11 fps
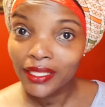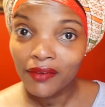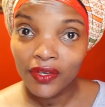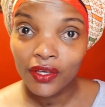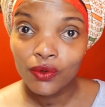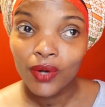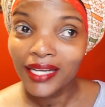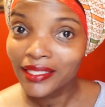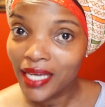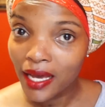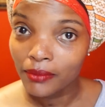serving you
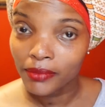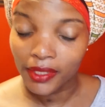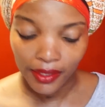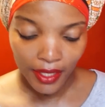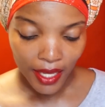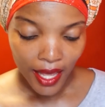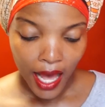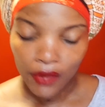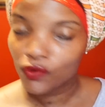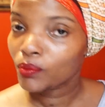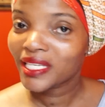at times
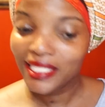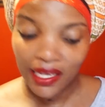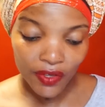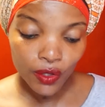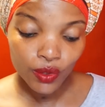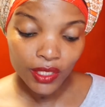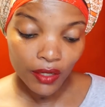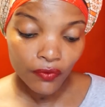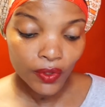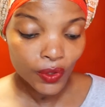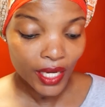have you been serving
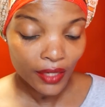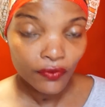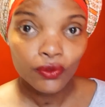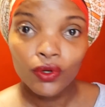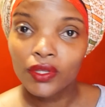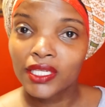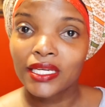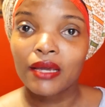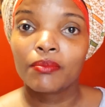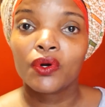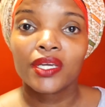yourself when you get food on the
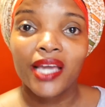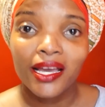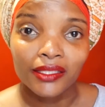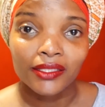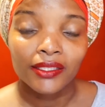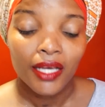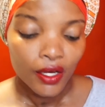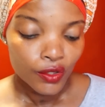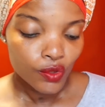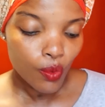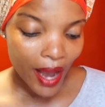table yes
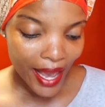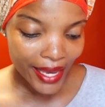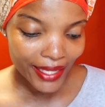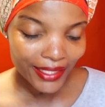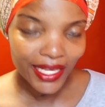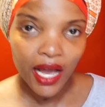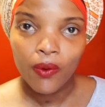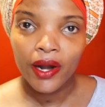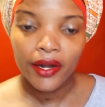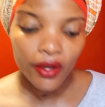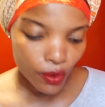so why is
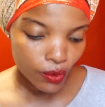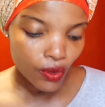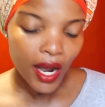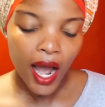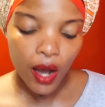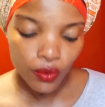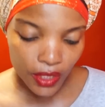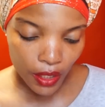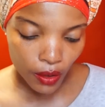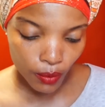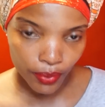our new house
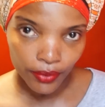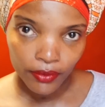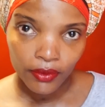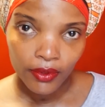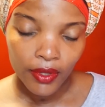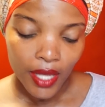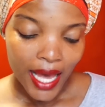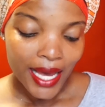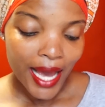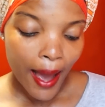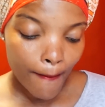help
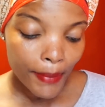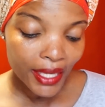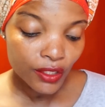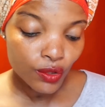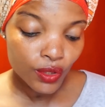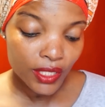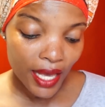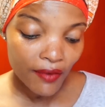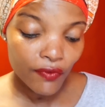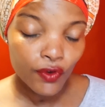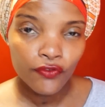coming to
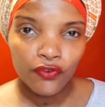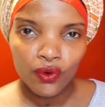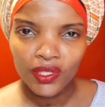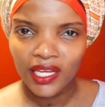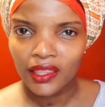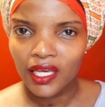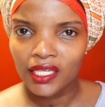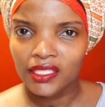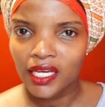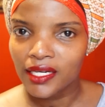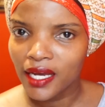serve you food i think i
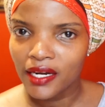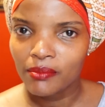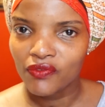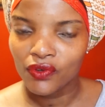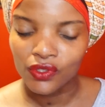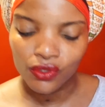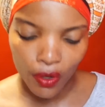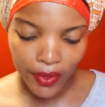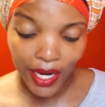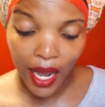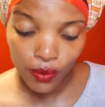said nanny before
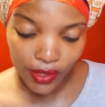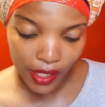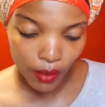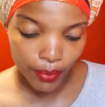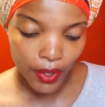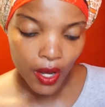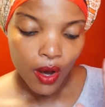sorry house help